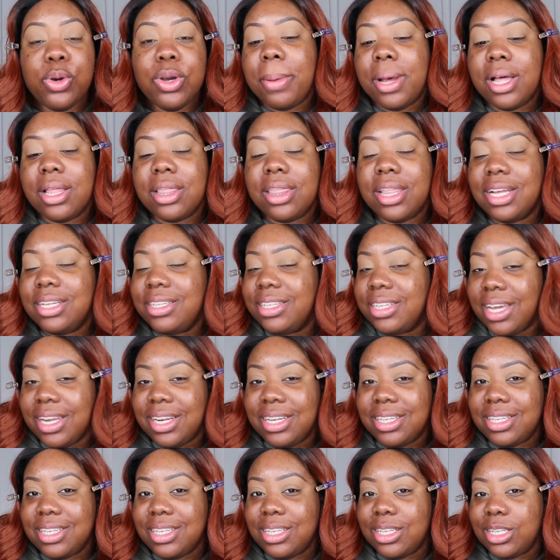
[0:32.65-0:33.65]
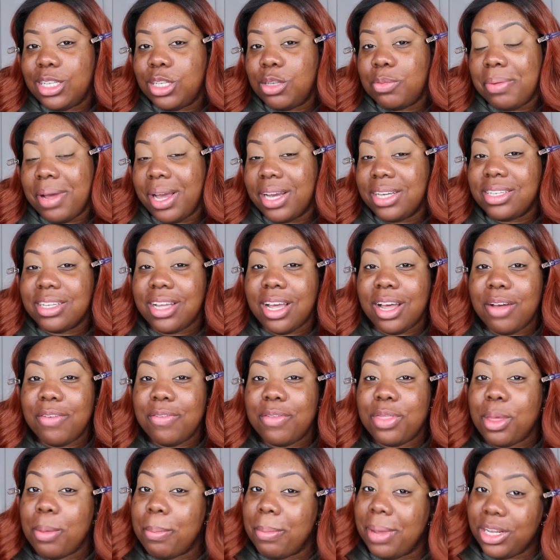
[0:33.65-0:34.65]
but let's get into the specs
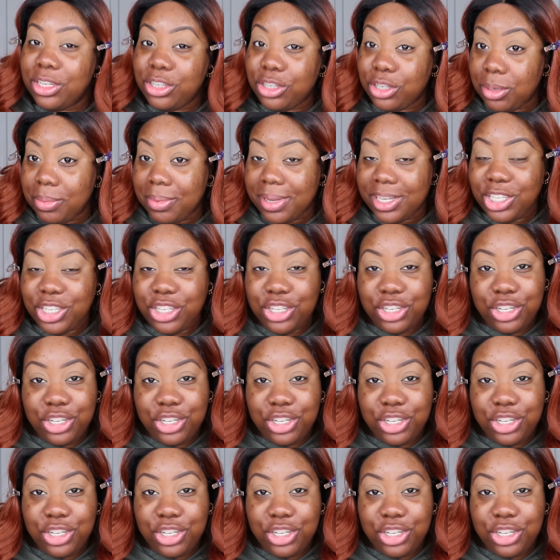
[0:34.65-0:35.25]
of the Major Dimension